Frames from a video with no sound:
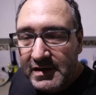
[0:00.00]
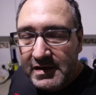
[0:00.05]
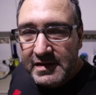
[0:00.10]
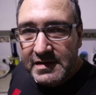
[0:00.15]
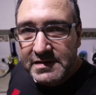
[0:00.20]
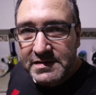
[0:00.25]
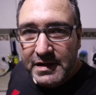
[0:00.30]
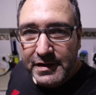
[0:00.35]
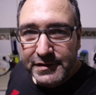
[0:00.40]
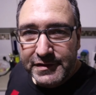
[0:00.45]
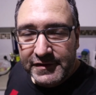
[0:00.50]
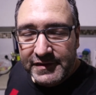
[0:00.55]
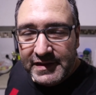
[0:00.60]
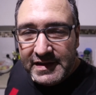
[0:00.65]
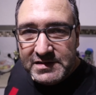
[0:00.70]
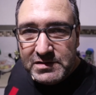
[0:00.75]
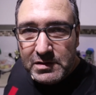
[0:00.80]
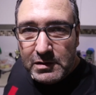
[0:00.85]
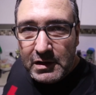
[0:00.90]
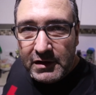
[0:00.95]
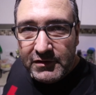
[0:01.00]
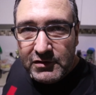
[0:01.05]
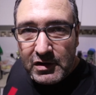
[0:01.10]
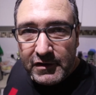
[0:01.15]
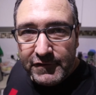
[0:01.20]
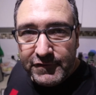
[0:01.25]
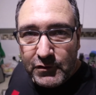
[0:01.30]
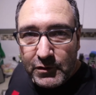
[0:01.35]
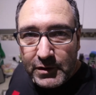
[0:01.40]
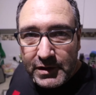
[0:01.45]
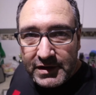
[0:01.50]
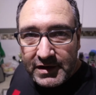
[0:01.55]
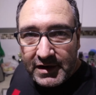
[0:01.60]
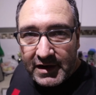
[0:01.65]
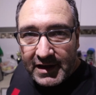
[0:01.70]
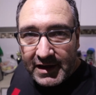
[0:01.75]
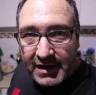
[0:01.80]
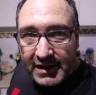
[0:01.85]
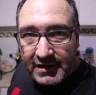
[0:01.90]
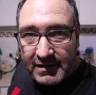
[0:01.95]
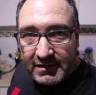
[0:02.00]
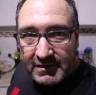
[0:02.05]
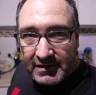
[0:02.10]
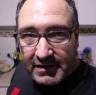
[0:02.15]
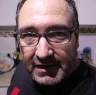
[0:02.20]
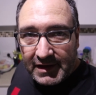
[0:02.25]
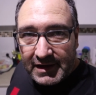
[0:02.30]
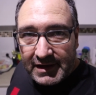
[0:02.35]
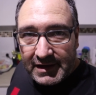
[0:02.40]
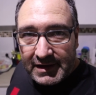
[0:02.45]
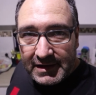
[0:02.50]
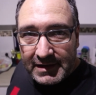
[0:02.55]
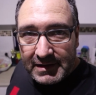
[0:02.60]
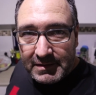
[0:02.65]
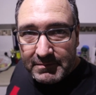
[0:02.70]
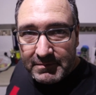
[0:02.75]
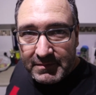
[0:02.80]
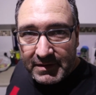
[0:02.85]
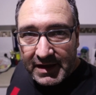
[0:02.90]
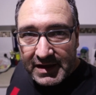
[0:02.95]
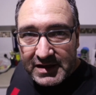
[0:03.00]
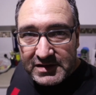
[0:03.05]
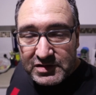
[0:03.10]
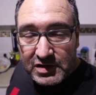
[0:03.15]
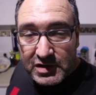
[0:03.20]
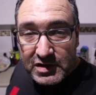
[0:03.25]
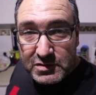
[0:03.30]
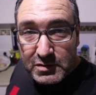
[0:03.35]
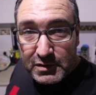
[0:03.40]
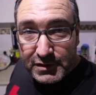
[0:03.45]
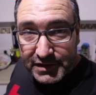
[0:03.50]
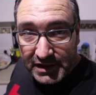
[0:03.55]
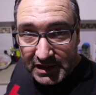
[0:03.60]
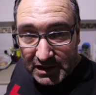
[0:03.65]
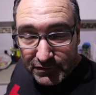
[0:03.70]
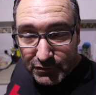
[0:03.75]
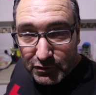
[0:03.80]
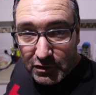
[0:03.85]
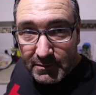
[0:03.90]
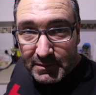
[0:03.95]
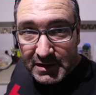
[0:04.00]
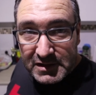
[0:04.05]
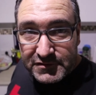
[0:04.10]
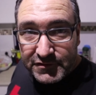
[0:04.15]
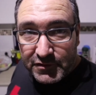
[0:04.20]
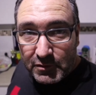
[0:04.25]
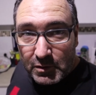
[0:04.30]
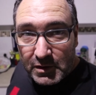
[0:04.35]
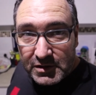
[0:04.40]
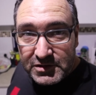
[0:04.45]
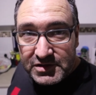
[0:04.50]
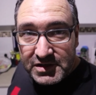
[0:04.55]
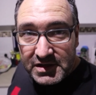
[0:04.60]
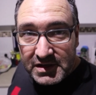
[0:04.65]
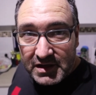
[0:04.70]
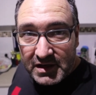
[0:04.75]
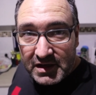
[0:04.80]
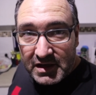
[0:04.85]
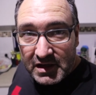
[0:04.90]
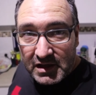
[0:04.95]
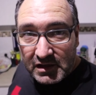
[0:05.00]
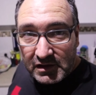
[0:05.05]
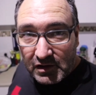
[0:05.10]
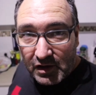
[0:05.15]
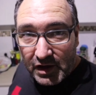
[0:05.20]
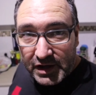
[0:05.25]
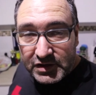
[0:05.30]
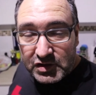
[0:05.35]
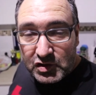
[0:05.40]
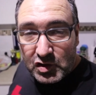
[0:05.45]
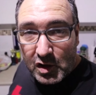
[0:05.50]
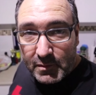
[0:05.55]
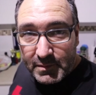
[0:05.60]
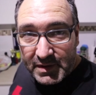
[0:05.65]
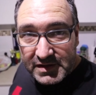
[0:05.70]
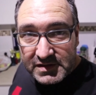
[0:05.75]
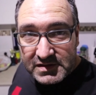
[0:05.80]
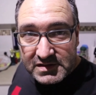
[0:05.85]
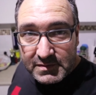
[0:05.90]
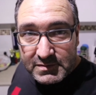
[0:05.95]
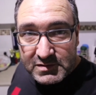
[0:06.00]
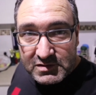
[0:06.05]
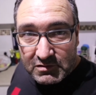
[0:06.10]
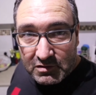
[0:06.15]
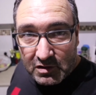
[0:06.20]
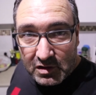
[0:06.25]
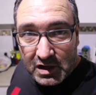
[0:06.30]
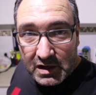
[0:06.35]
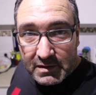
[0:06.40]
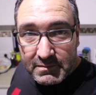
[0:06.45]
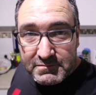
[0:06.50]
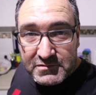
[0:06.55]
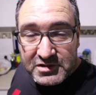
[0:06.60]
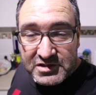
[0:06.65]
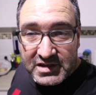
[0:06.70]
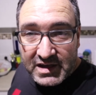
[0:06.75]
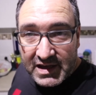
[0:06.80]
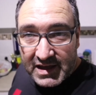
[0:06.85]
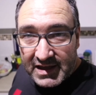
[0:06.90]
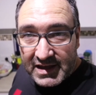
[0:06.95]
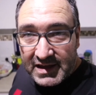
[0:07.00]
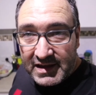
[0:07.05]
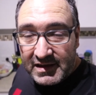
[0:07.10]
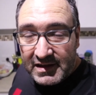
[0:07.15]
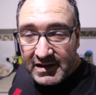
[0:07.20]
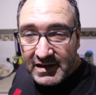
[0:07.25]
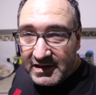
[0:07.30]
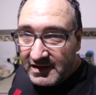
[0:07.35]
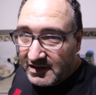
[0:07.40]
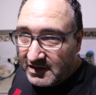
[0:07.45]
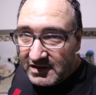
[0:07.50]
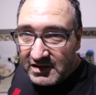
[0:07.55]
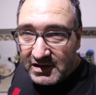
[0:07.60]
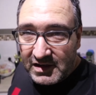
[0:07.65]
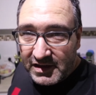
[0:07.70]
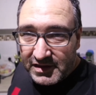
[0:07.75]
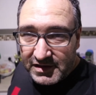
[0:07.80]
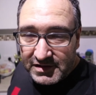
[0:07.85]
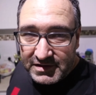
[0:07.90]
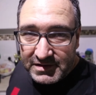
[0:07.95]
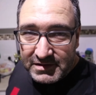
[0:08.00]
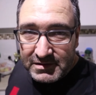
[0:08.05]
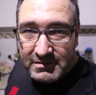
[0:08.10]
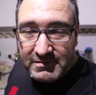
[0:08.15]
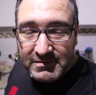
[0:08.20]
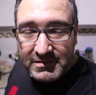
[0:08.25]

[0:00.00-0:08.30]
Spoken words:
So I think that's all I've got for you today. As usual, thank you very much for watching. Like, comment, subscribe, share, you know the deal.